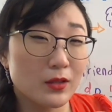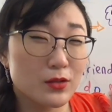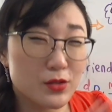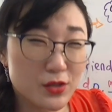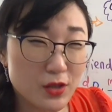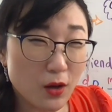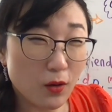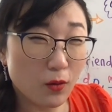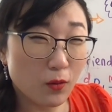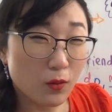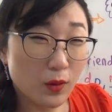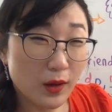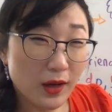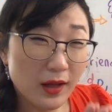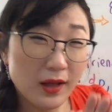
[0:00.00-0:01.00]
So
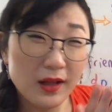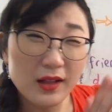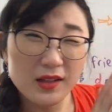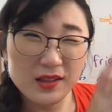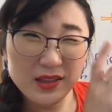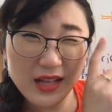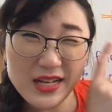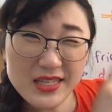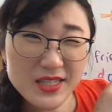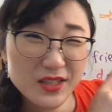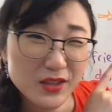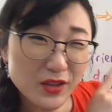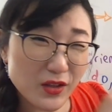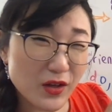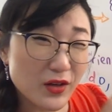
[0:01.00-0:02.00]
let's
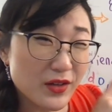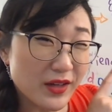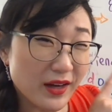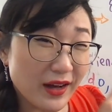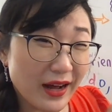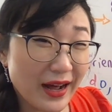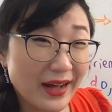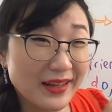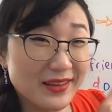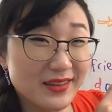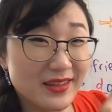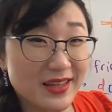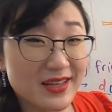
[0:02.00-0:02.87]
look at